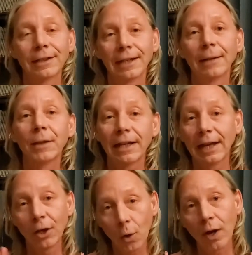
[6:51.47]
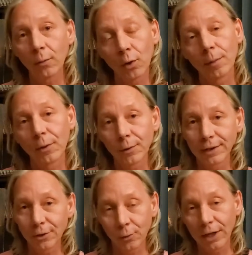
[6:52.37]
and I'm like, I know I wrote about those
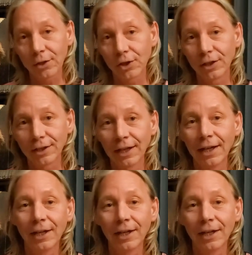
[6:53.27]
situations,